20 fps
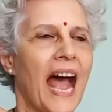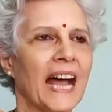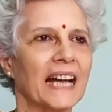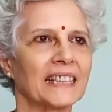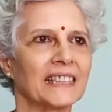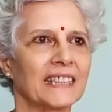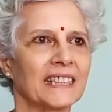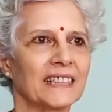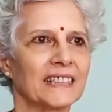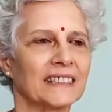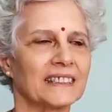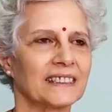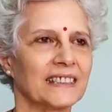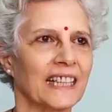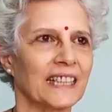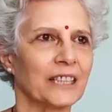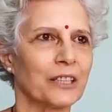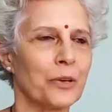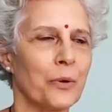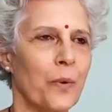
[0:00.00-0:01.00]
and
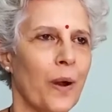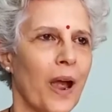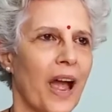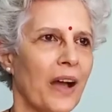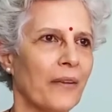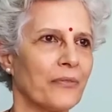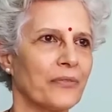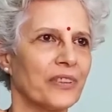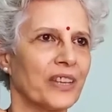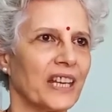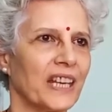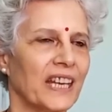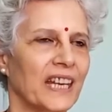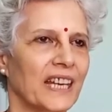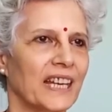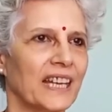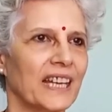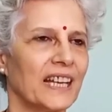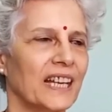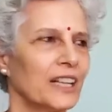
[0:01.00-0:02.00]
then you have
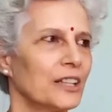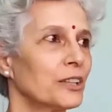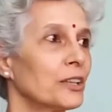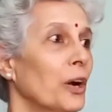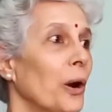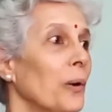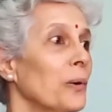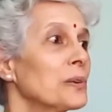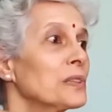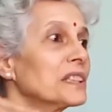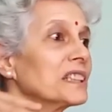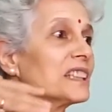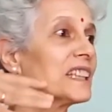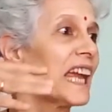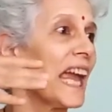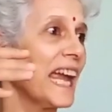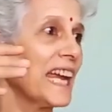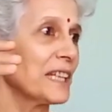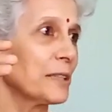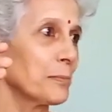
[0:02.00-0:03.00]
the Golden
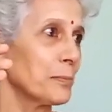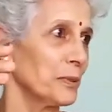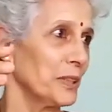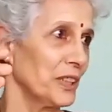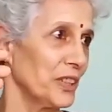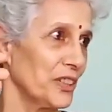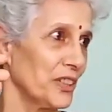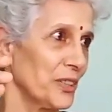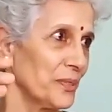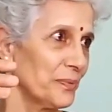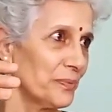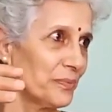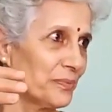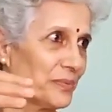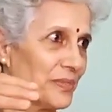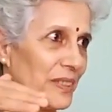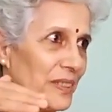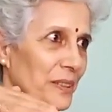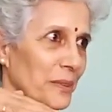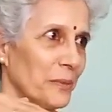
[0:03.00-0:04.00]
Gate Bridge,
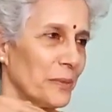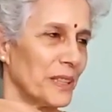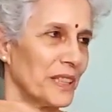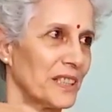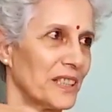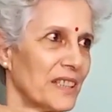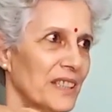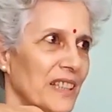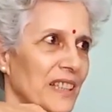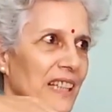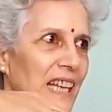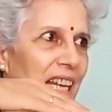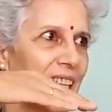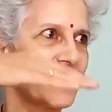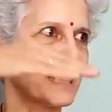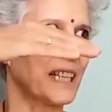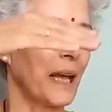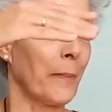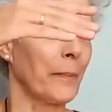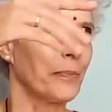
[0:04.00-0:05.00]
which
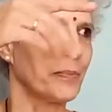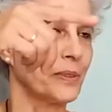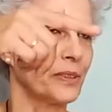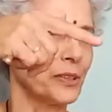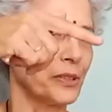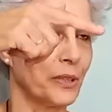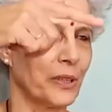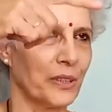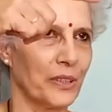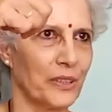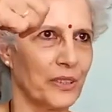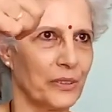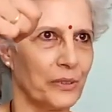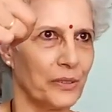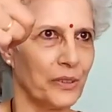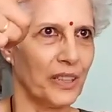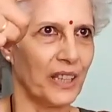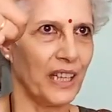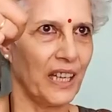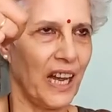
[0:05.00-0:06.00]
links up to
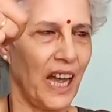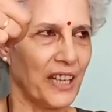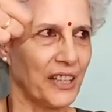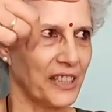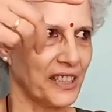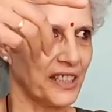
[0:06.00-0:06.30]
the other